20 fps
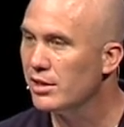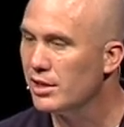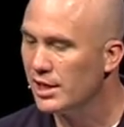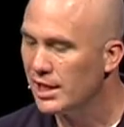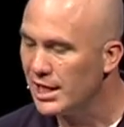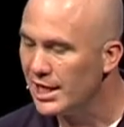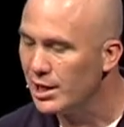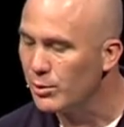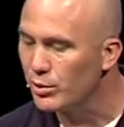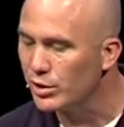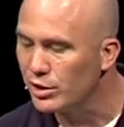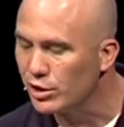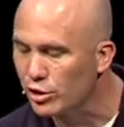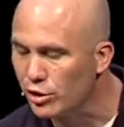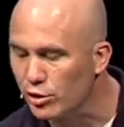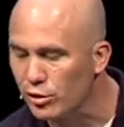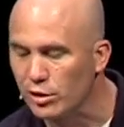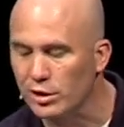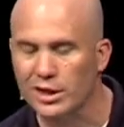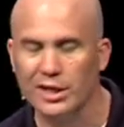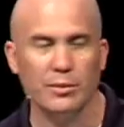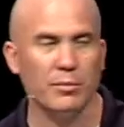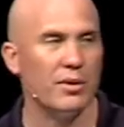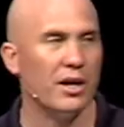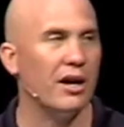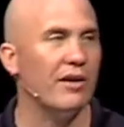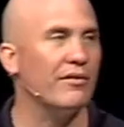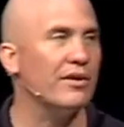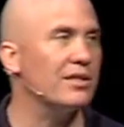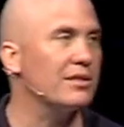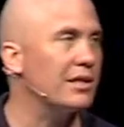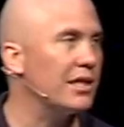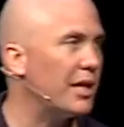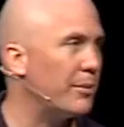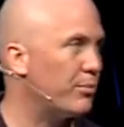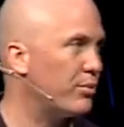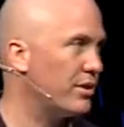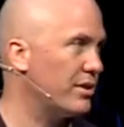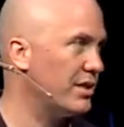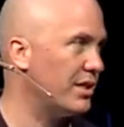he would cure him of his
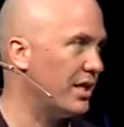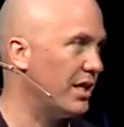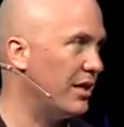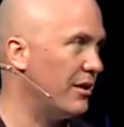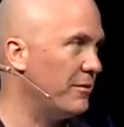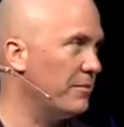leprosy."